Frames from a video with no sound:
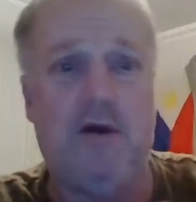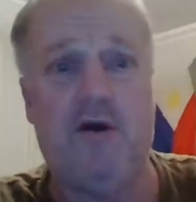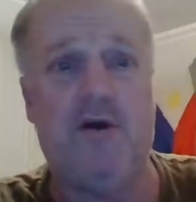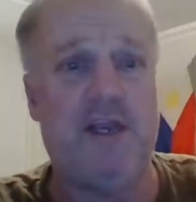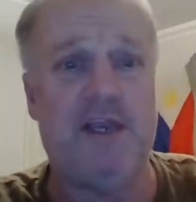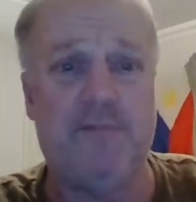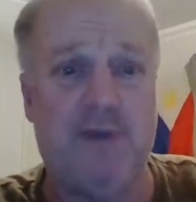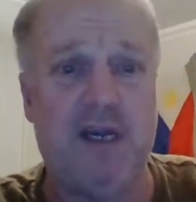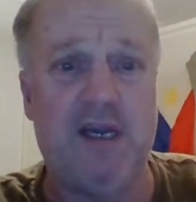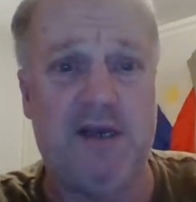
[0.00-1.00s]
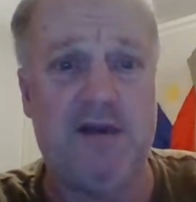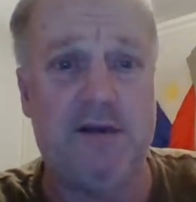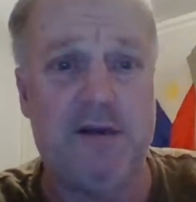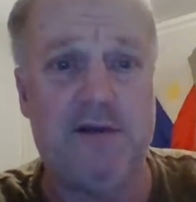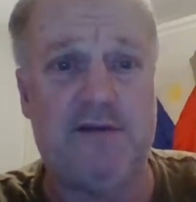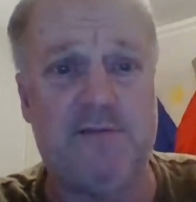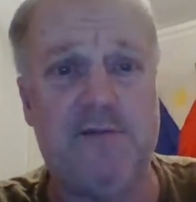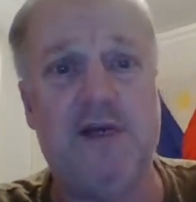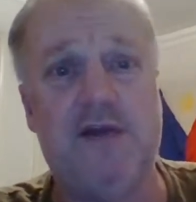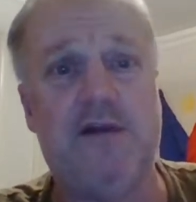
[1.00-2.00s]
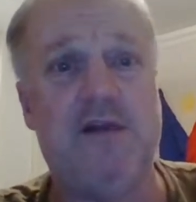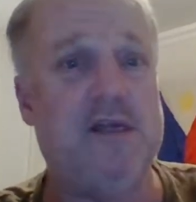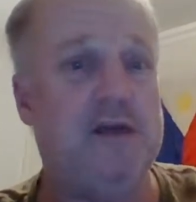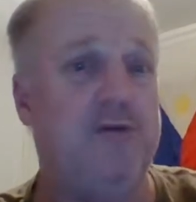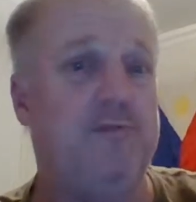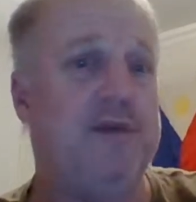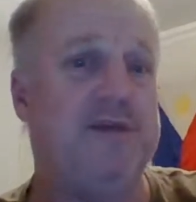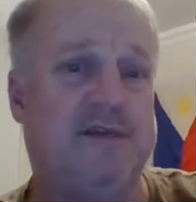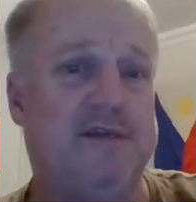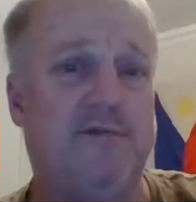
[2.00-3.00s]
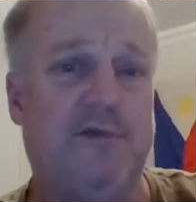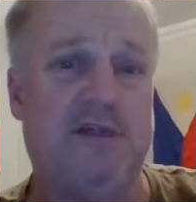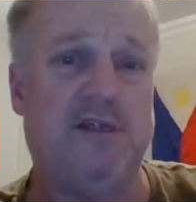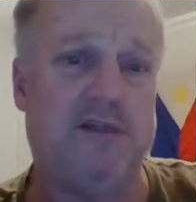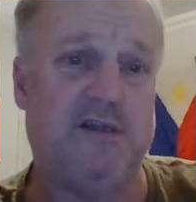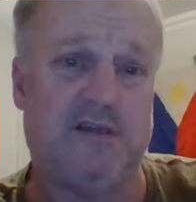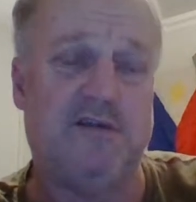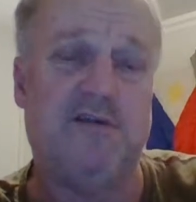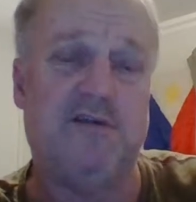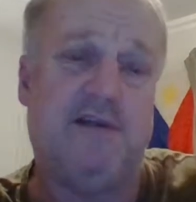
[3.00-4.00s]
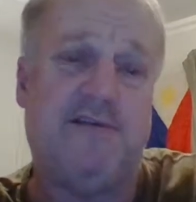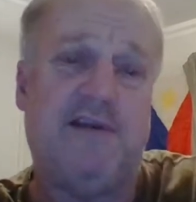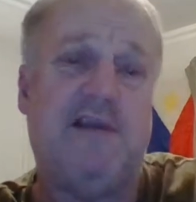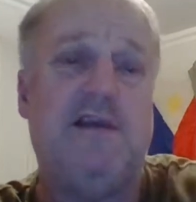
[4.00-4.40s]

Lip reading: I get paid. It's about helping someone that's got nothing.